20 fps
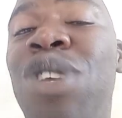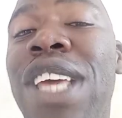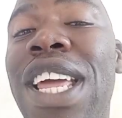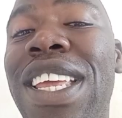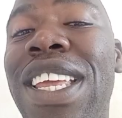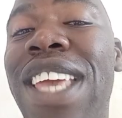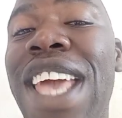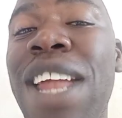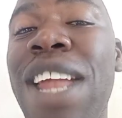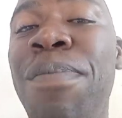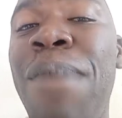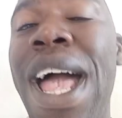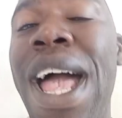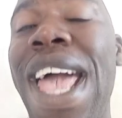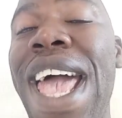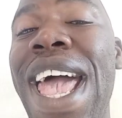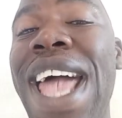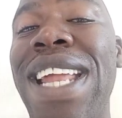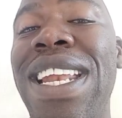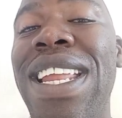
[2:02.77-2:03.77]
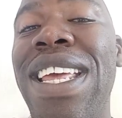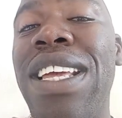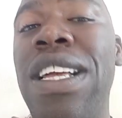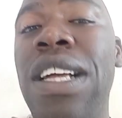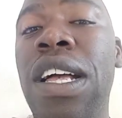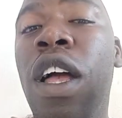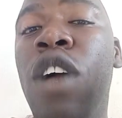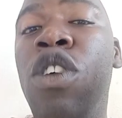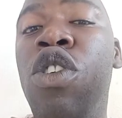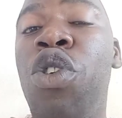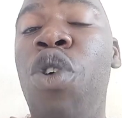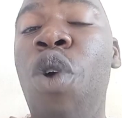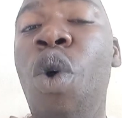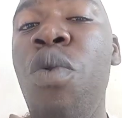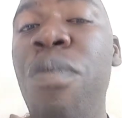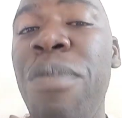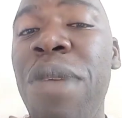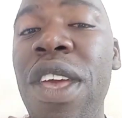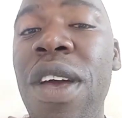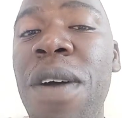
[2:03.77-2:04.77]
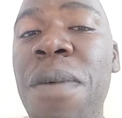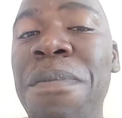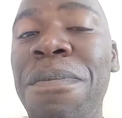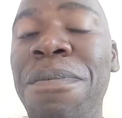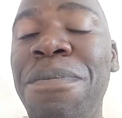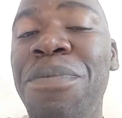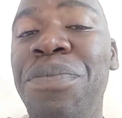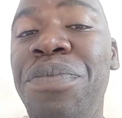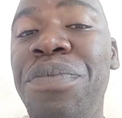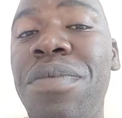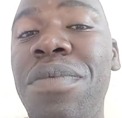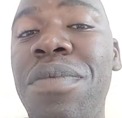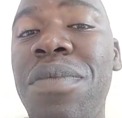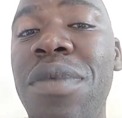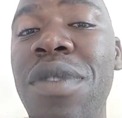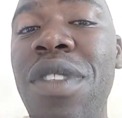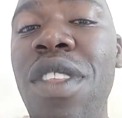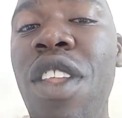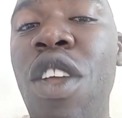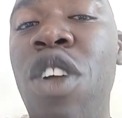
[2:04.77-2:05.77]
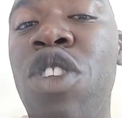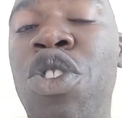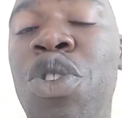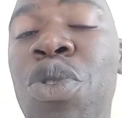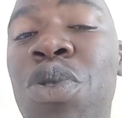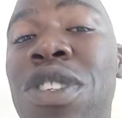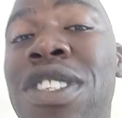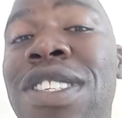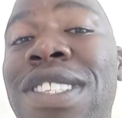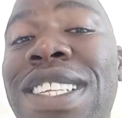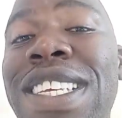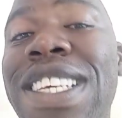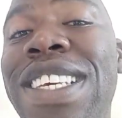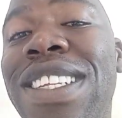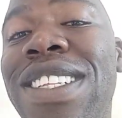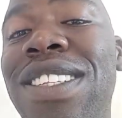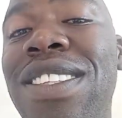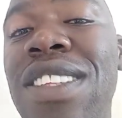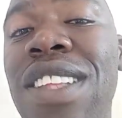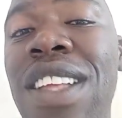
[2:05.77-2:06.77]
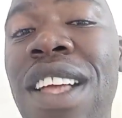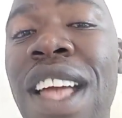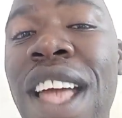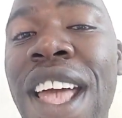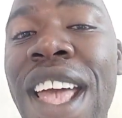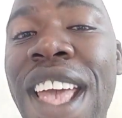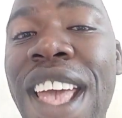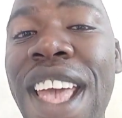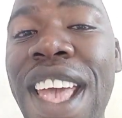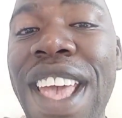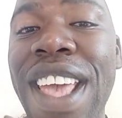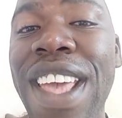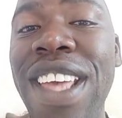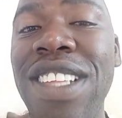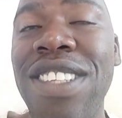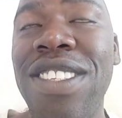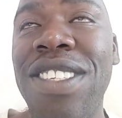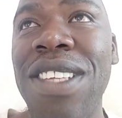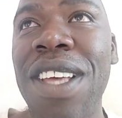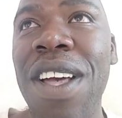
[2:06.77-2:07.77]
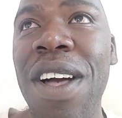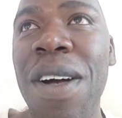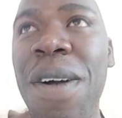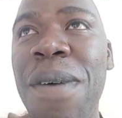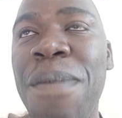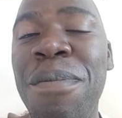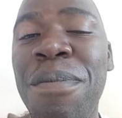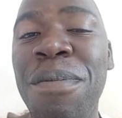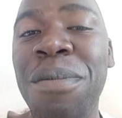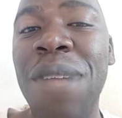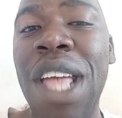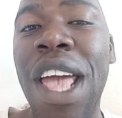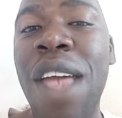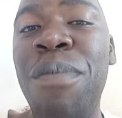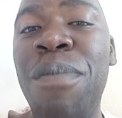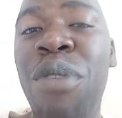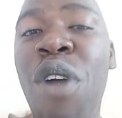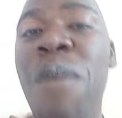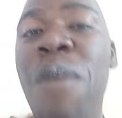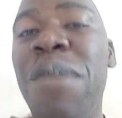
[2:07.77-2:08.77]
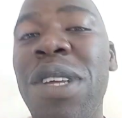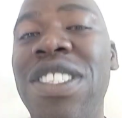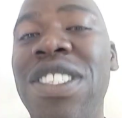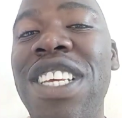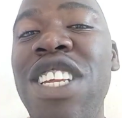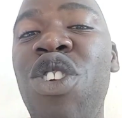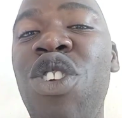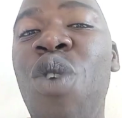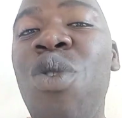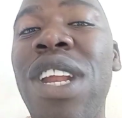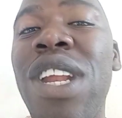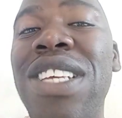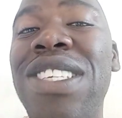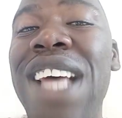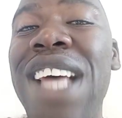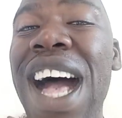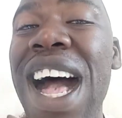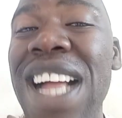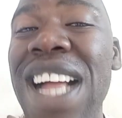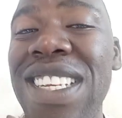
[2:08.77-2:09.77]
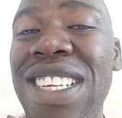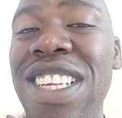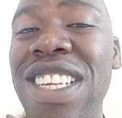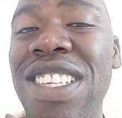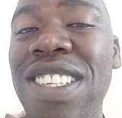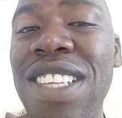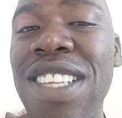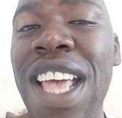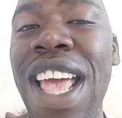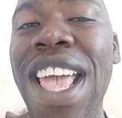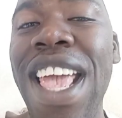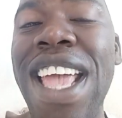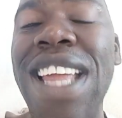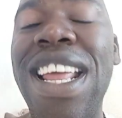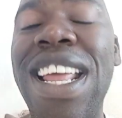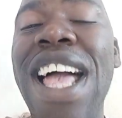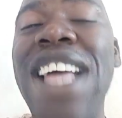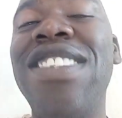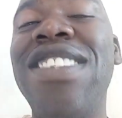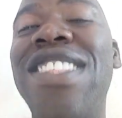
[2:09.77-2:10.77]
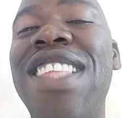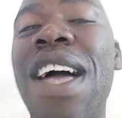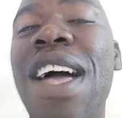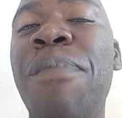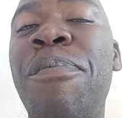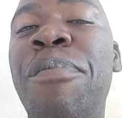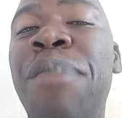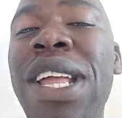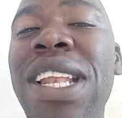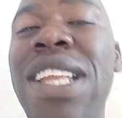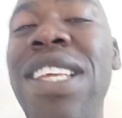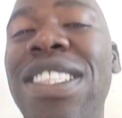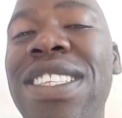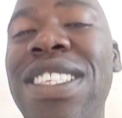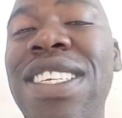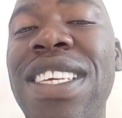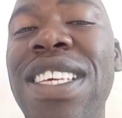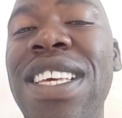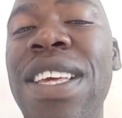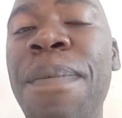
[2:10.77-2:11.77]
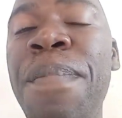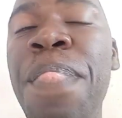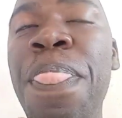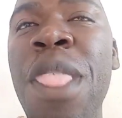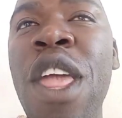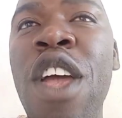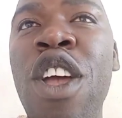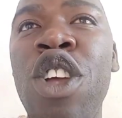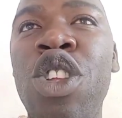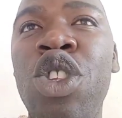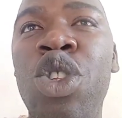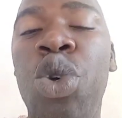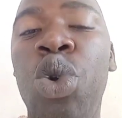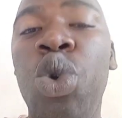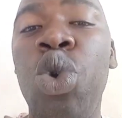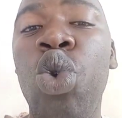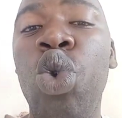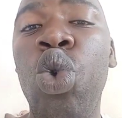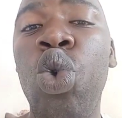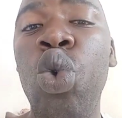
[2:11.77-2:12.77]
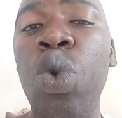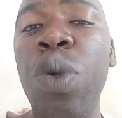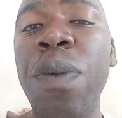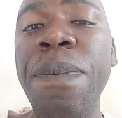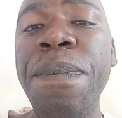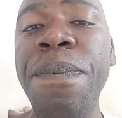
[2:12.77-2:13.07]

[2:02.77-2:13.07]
you can get by adding chromium to steel is a property known as hardness. It has the ability to